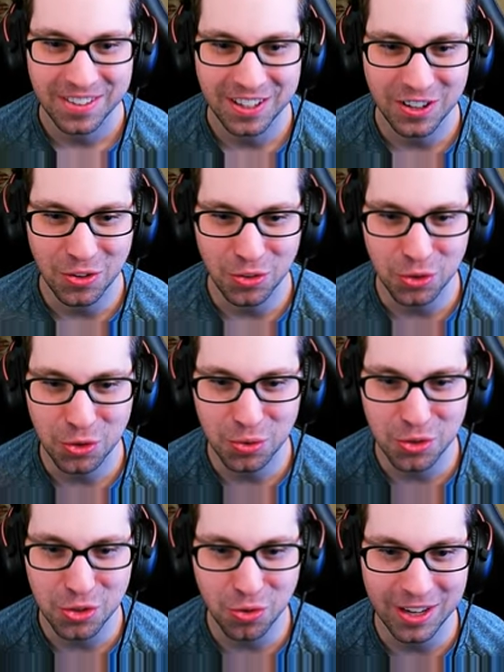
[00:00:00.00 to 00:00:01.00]
You know, Luke
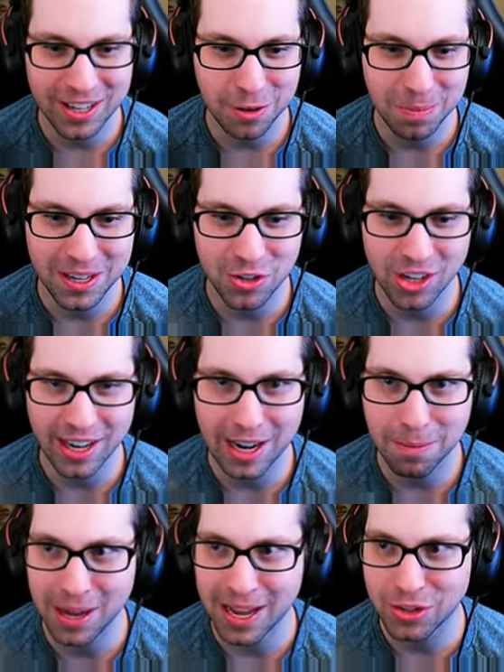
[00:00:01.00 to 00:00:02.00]
was training to be a
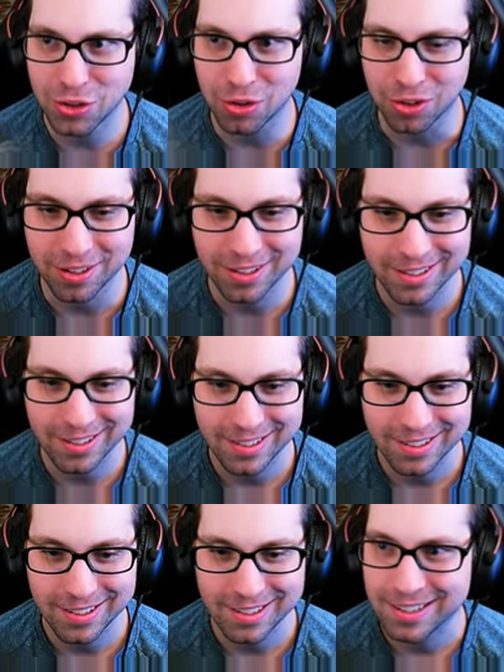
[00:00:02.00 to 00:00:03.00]
Jedi Master.
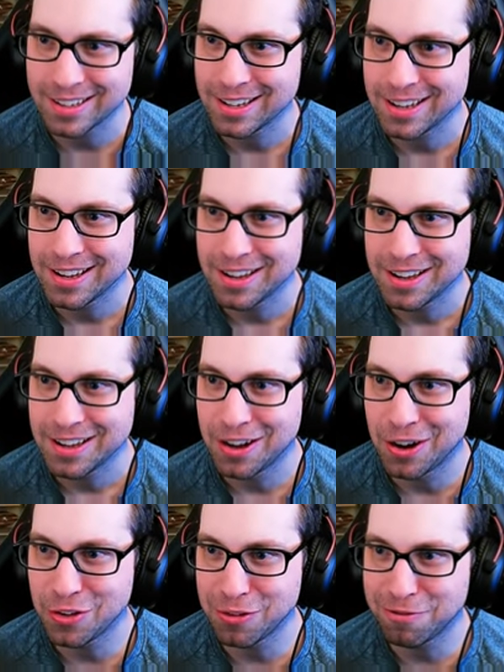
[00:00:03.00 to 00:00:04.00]

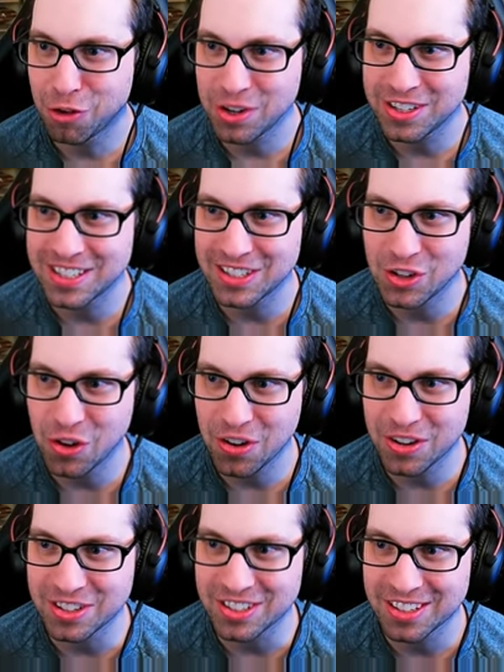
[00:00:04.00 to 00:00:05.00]
146
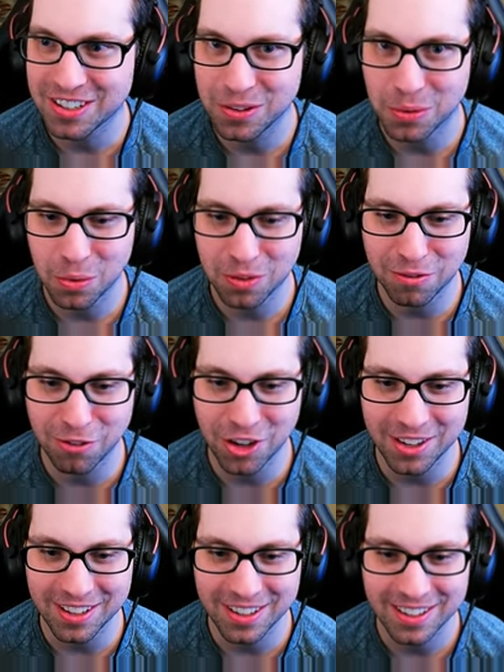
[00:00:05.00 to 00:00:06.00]
yards, one
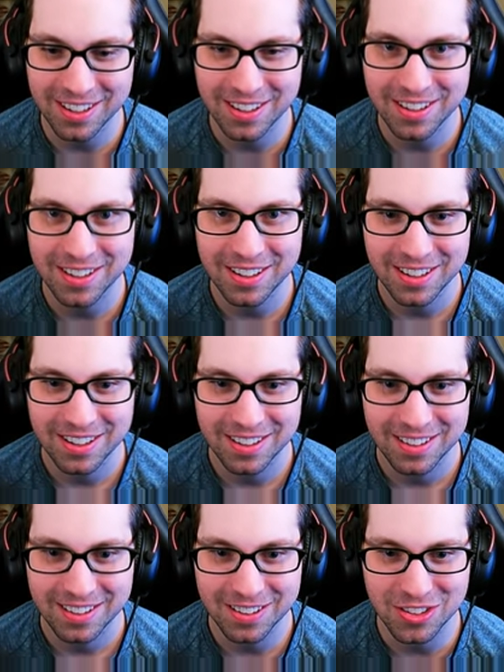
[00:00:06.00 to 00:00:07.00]
foot.
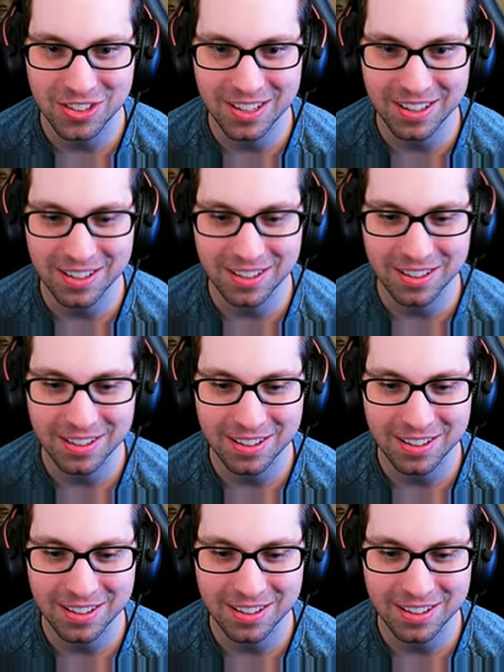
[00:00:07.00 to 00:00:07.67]
Send it.